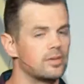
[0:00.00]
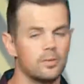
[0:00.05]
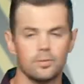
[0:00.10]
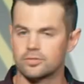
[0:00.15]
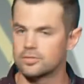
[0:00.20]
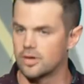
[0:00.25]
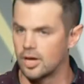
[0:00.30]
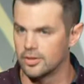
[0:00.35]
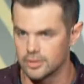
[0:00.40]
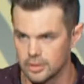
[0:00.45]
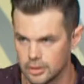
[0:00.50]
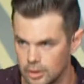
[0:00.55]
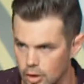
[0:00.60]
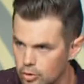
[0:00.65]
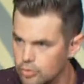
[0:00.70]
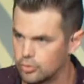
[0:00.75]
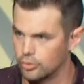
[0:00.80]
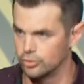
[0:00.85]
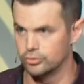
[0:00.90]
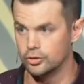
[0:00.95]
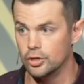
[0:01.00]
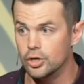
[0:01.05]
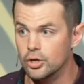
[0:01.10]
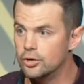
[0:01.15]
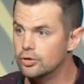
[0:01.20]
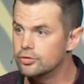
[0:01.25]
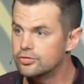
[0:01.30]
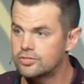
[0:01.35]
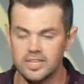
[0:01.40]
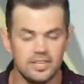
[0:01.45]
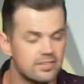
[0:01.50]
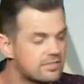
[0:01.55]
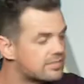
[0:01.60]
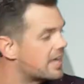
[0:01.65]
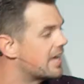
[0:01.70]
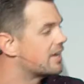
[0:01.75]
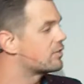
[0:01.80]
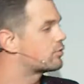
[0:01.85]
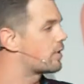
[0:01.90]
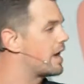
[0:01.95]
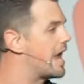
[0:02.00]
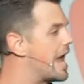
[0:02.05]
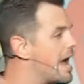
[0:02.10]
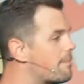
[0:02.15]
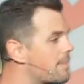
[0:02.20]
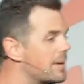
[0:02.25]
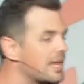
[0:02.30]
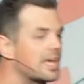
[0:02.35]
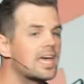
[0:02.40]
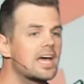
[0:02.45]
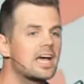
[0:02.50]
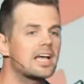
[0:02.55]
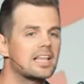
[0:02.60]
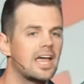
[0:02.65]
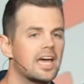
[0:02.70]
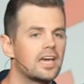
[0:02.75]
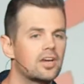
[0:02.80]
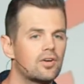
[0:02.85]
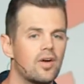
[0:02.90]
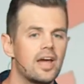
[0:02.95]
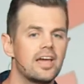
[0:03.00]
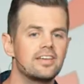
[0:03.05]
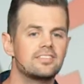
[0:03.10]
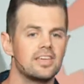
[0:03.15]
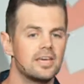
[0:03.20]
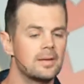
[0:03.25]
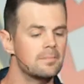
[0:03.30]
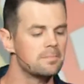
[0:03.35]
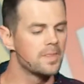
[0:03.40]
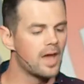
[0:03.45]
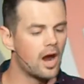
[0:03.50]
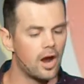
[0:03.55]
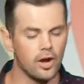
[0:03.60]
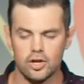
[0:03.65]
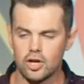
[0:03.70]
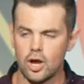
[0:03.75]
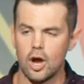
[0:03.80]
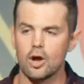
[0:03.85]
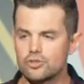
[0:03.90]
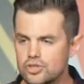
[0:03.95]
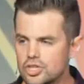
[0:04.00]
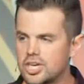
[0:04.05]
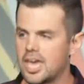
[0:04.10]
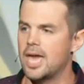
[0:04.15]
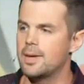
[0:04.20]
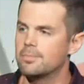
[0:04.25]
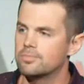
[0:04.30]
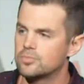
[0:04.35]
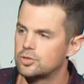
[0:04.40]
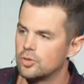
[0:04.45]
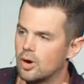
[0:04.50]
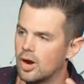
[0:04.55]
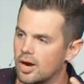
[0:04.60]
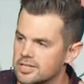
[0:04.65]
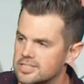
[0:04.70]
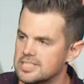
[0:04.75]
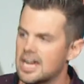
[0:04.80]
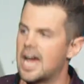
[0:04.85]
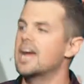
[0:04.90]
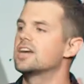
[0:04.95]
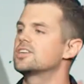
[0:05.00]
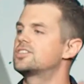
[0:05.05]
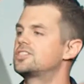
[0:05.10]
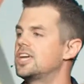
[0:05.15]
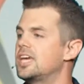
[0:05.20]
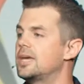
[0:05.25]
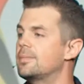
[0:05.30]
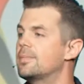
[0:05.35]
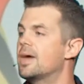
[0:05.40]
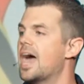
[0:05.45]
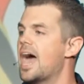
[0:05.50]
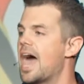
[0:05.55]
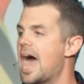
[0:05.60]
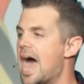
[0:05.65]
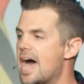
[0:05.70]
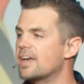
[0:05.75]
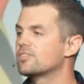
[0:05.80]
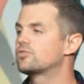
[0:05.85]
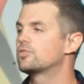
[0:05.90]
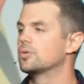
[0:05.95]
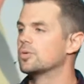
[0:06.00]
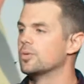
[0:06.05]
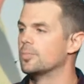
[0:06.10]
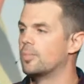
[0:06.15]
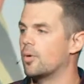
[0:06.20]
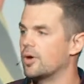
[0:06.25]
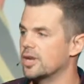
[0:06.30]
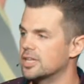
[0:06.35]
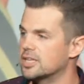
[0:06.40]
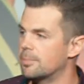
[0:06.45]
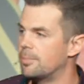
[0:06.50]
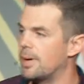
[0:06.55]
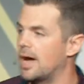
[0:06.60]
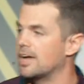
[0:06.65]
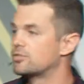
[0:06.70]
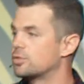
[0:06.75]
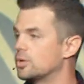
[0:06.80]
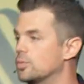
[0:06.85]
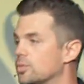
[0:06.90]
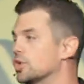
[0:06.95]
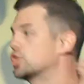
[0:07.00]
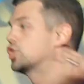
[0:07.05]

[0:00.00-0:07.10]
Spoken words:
It was on the local news. These things were happening like crazy. Our coach came to our entire team as we were boarding the bus. We were